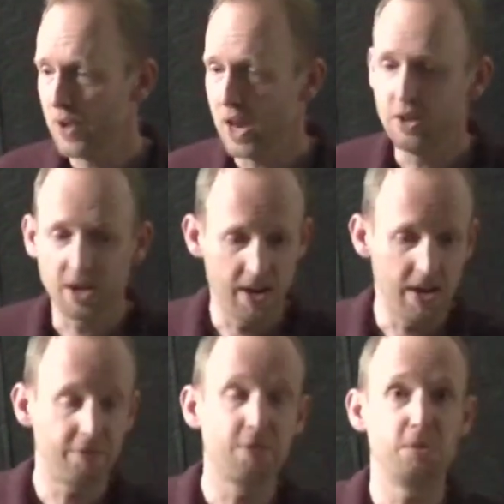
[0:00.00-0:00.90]
and you can
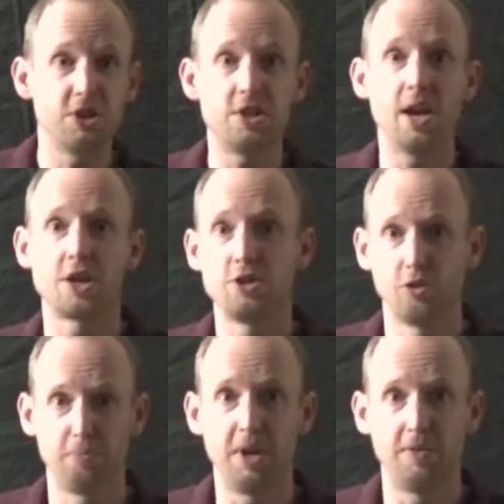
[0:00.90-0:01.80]
never reach the actual
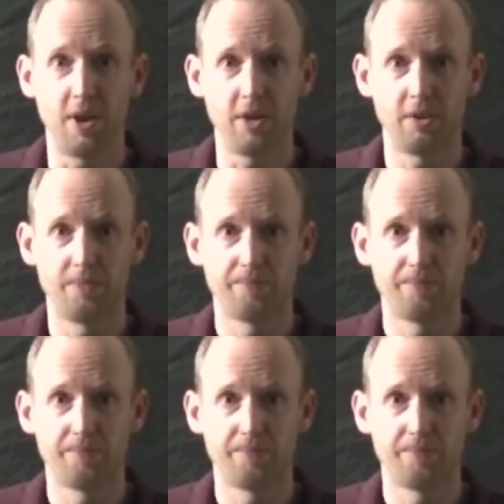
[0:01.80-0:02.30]
speed of light.